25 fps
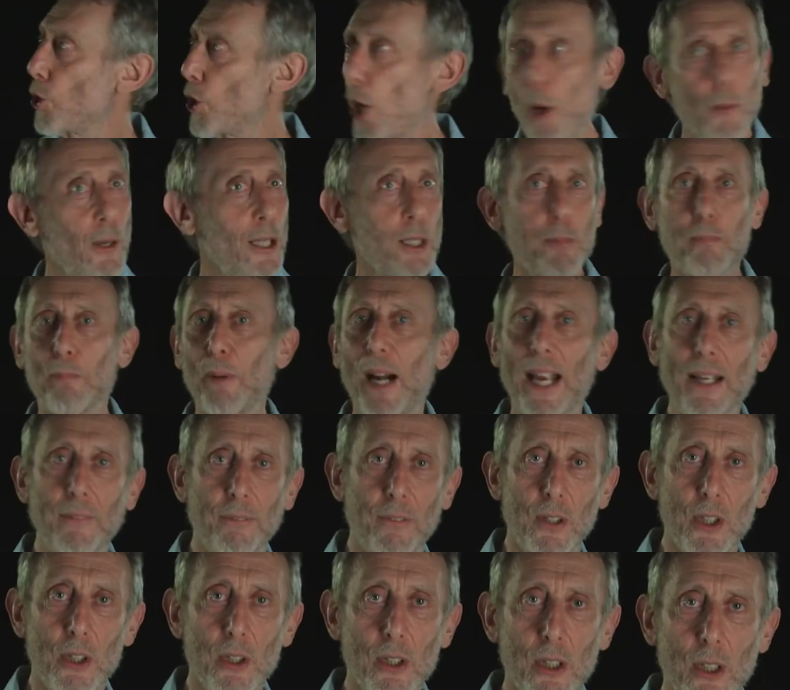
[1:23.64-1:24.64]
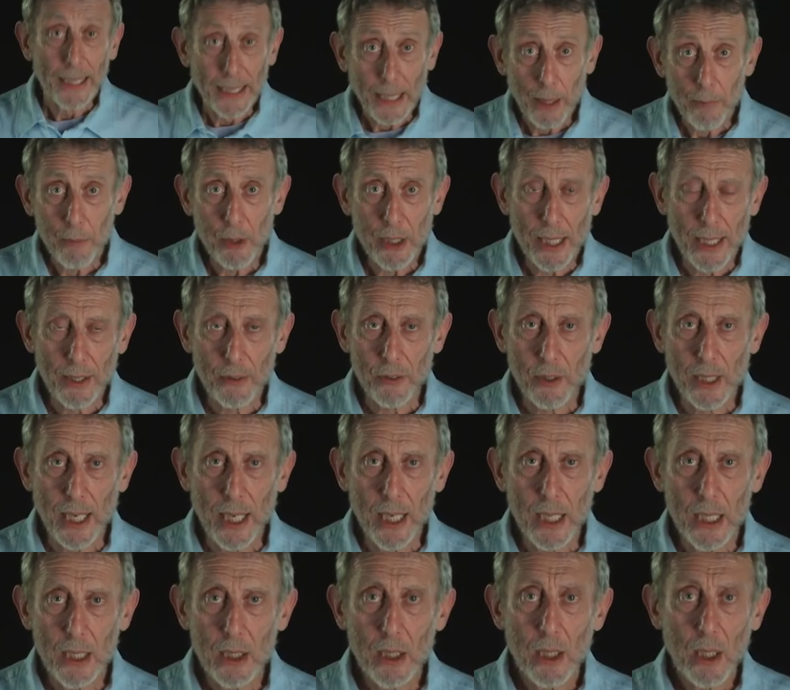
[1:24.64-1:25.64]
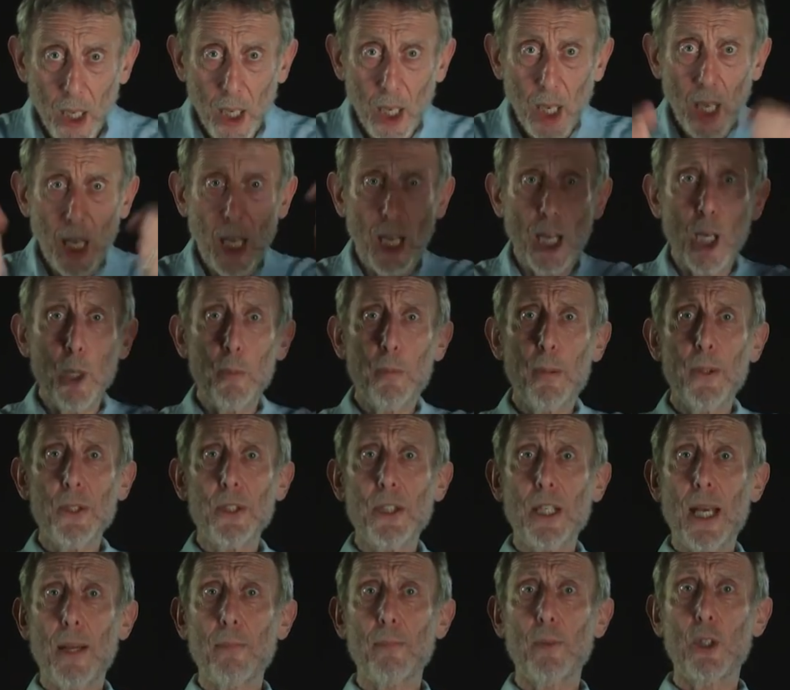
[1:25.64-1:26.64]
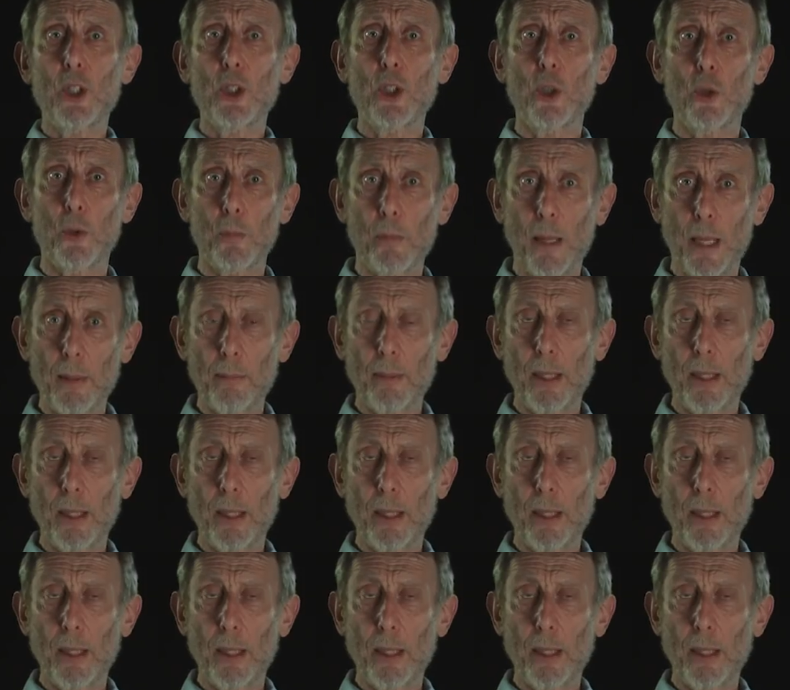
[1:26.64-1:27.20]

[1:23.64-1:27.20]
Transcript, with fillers: So it's breakfast. He comes downstairs, opens up the but